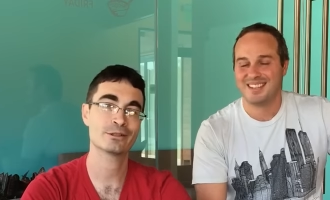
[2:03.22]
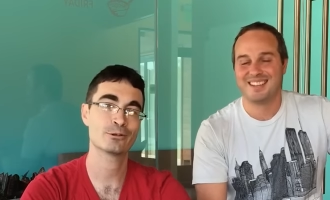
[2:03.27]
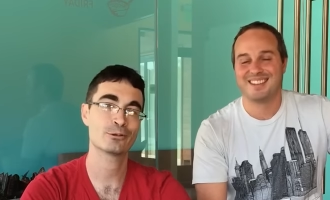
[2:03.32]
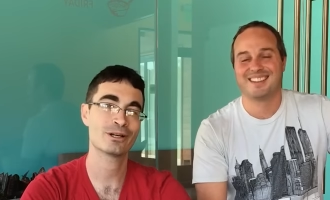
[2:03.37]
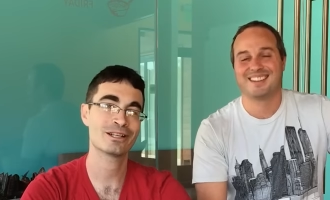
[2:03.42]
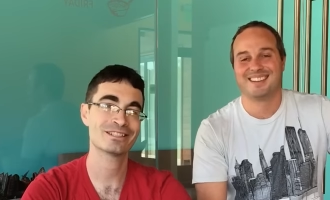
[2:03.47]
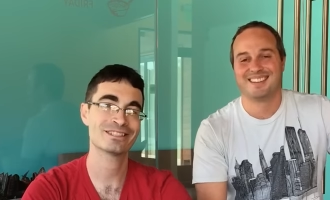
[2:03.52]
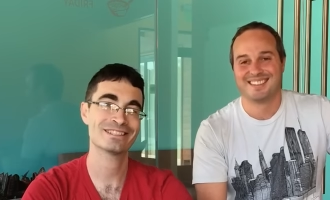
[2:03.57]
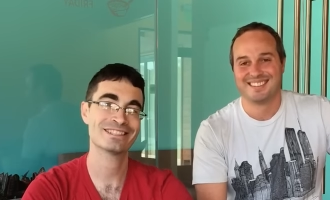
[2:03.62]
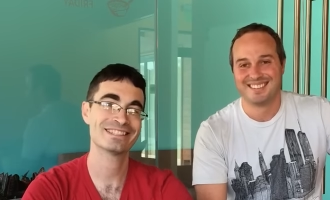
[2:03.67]
Speaker 1: you're
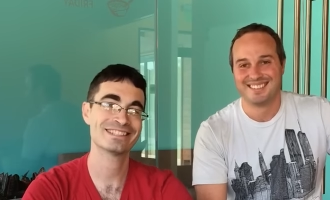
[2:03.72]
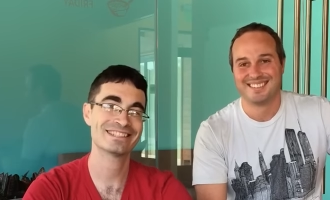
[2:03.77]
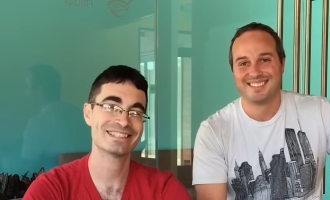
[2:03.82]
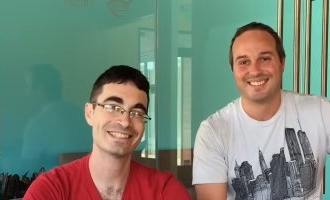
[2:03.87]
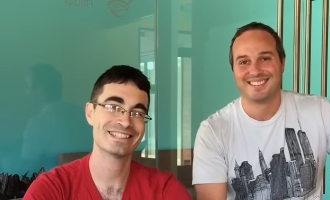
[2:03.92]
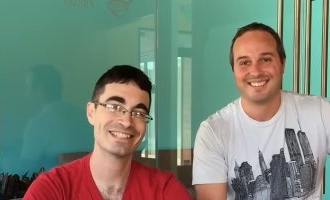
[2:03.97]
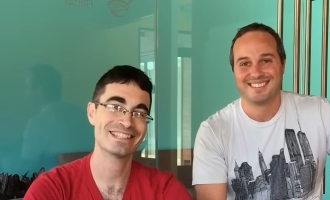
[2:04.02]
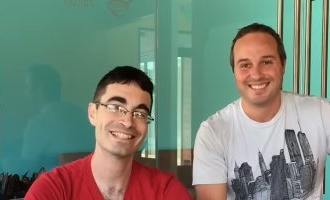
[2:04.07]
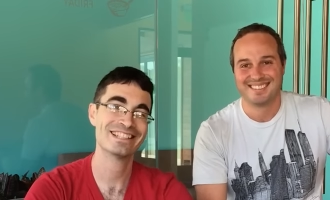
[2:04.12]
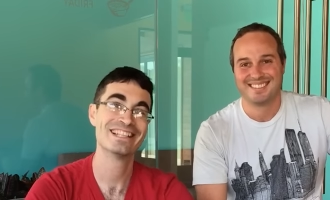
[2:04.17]
watching this
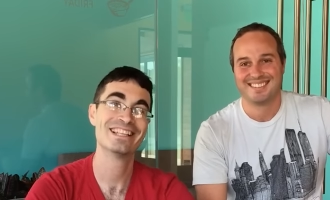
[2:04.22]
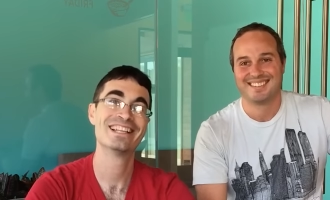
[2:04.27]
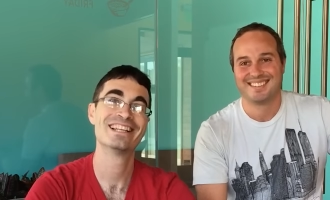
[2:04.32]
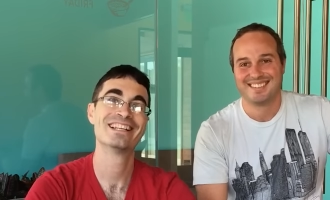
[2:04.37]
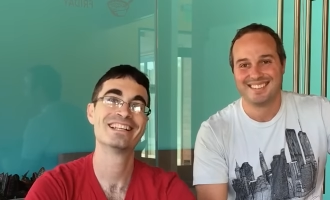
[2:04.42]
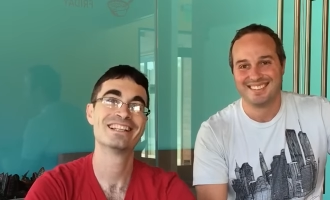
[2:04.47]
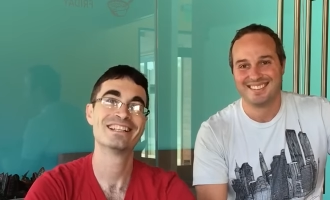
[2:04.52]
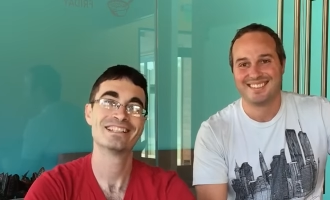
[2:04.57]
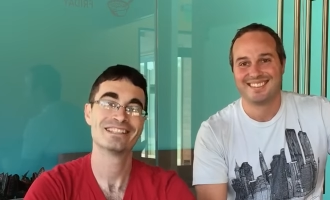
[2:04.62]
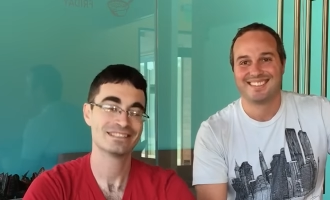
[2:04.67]
on.
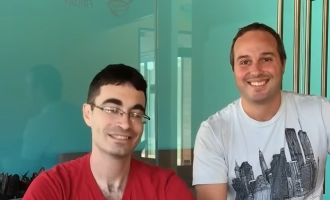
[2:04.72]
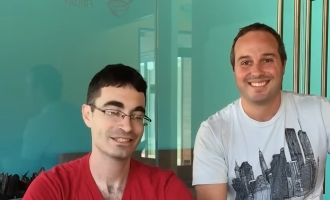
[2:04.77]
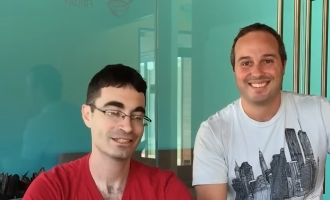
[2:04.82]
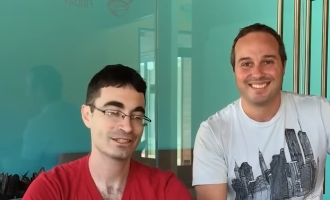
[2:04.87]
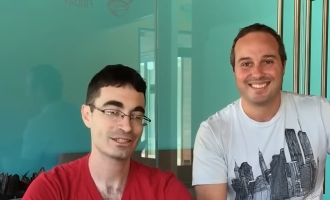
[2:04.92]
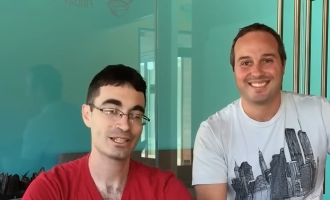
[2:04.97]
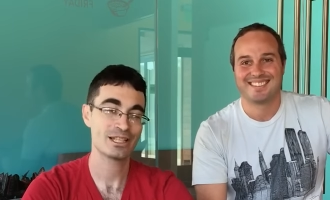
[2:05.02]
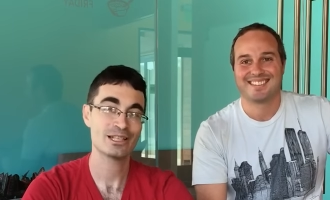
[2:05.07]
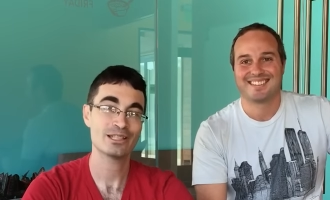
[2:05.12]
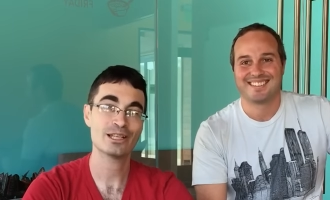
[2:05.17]
Just
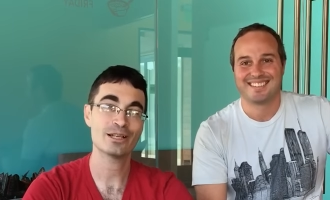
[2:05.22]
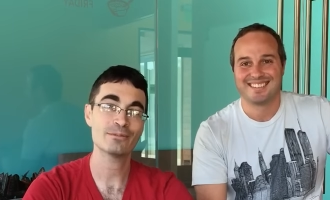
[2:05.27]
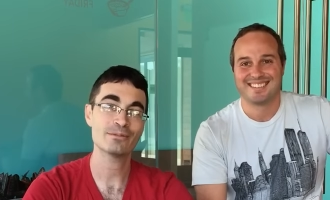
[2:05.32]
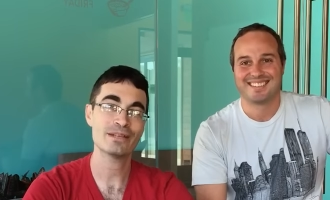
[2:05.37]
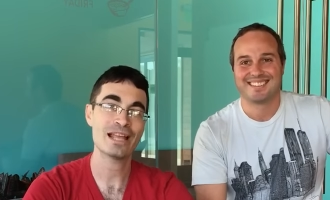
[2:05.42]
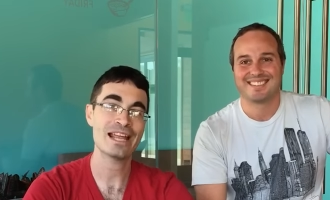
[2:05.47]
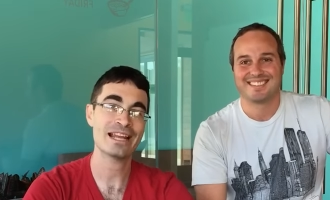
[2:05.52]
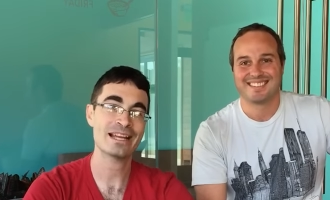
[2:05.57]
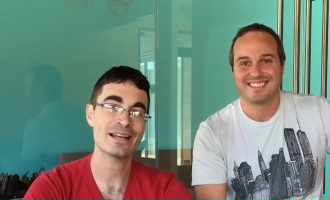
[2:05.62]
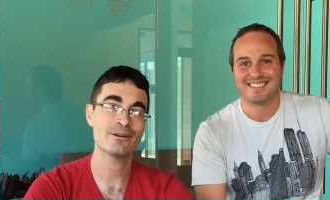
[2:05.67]
come
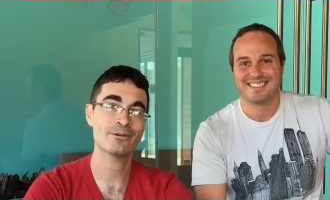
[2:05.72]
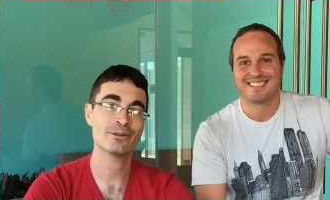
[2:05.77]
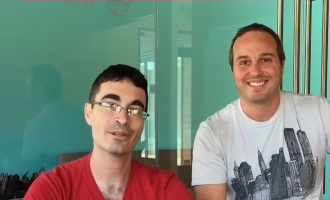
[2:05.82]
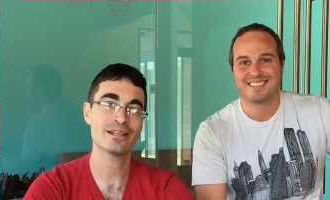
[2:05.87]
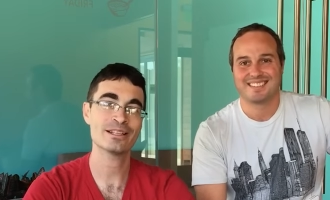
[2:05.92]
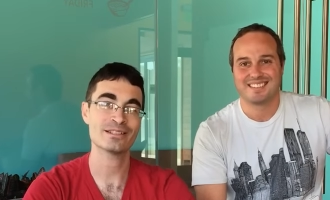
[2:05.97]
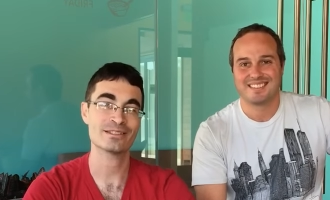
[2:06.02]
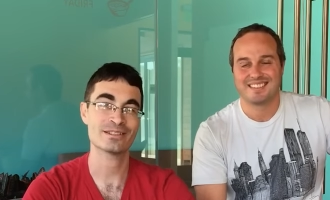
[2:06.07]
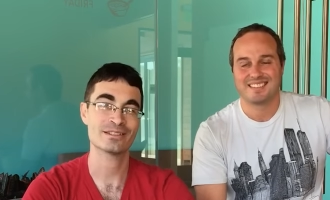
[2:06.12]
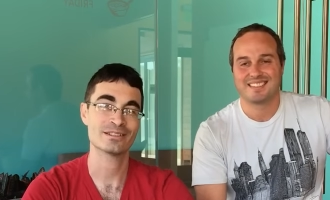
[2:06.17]
hang out with
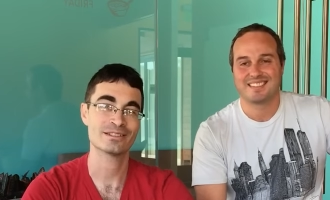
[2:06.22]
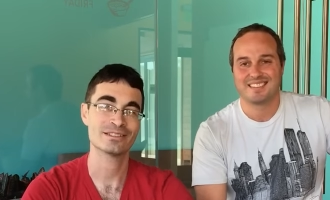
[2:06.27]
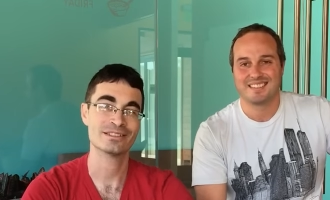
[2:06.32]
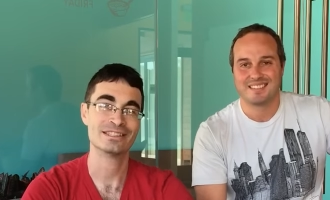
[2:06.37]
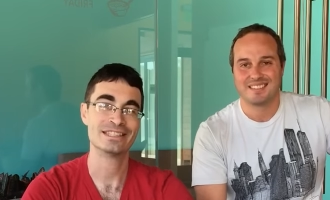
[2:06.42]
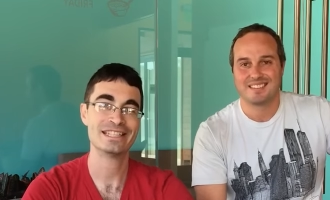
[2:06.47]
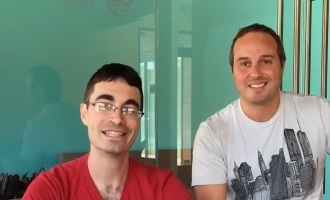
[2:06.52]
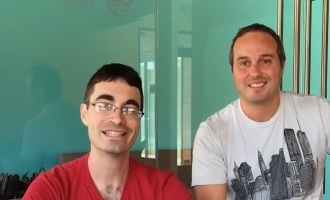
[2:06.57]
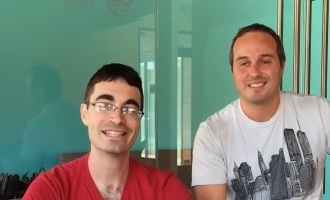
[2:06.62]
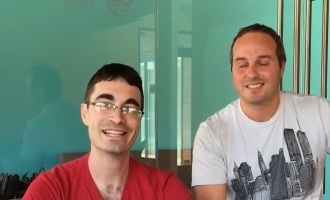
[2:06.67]
us and
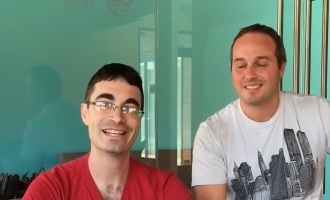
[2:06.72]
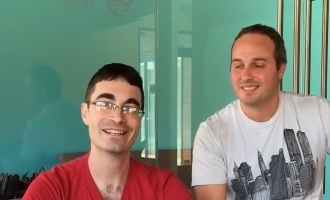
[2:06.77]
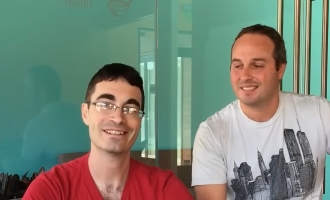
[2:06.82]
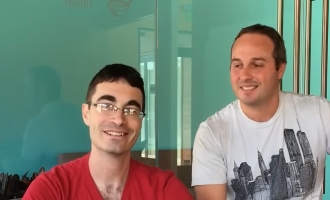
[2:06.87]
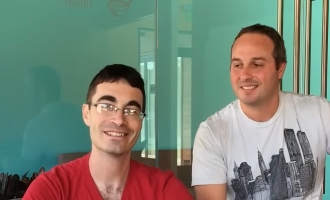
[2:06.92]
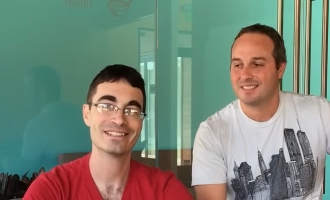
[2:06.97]
geek out